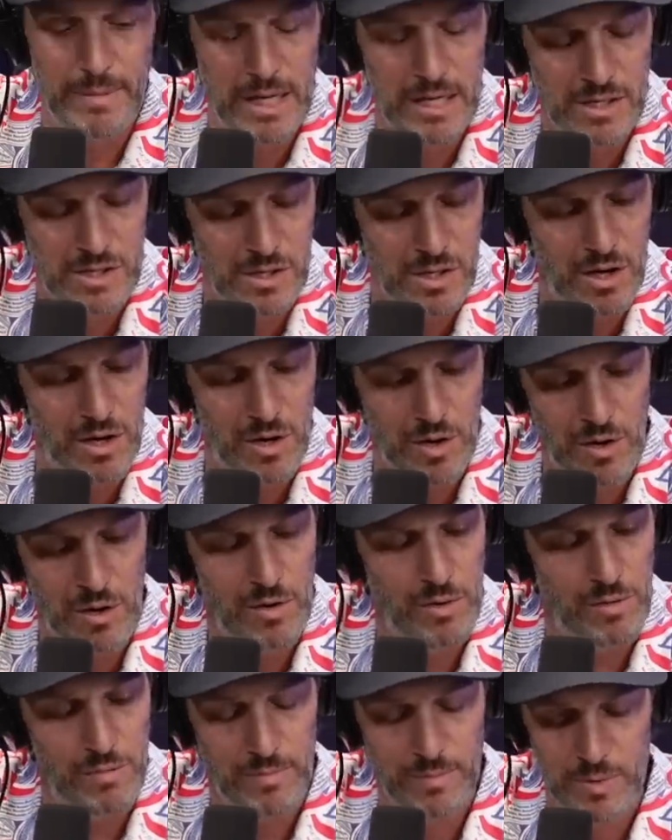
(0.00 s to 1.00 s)
and
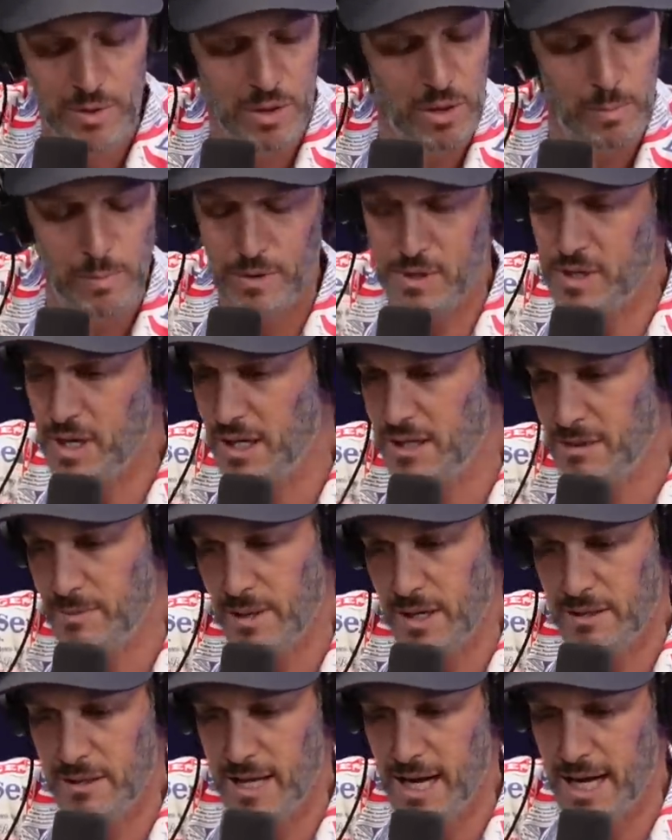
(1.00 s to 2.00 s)
so super psyched
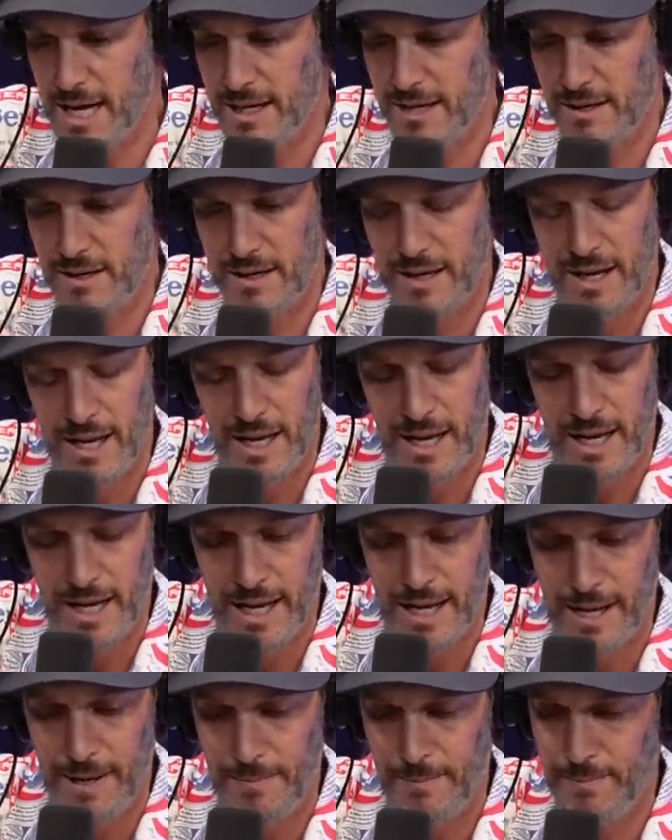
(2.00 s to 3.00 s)
about that.
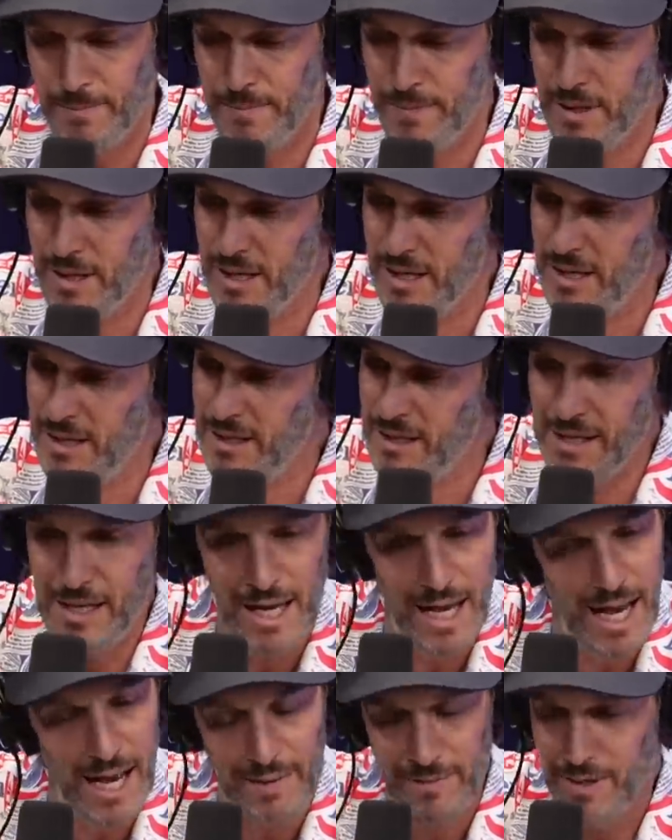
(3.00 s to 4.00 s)
Um
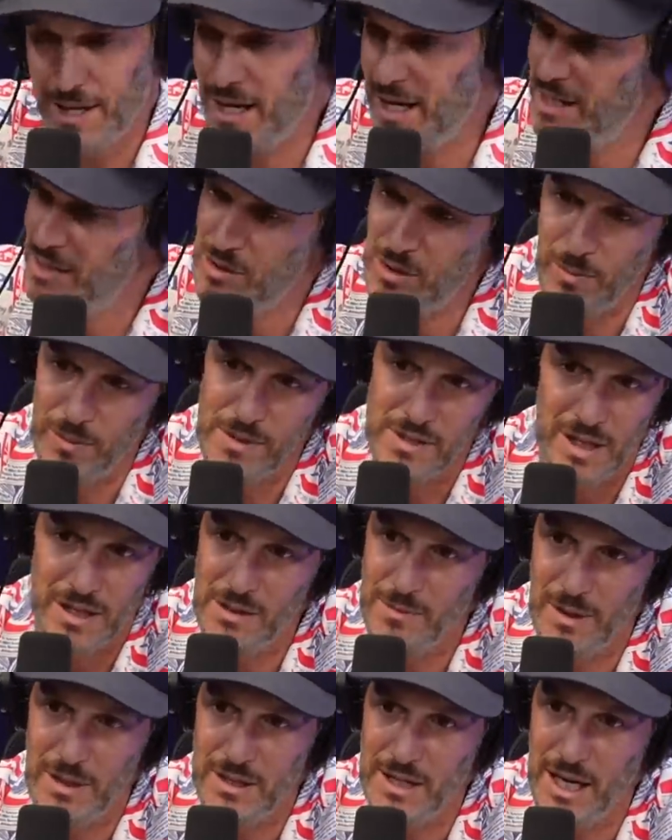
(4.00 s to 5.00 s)
yeah, yeah, yeah, super psyched
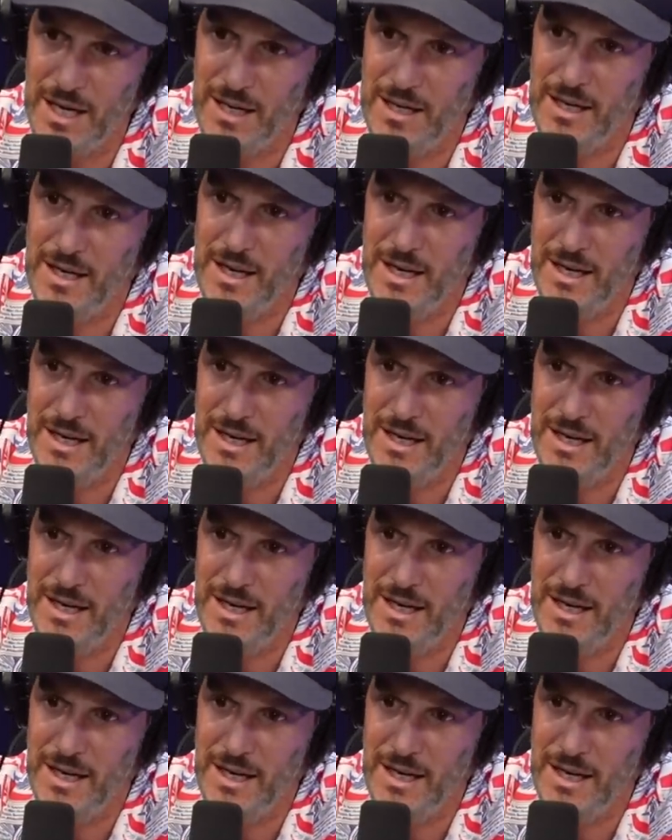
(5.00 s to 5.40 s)
about that. Fuck yeah.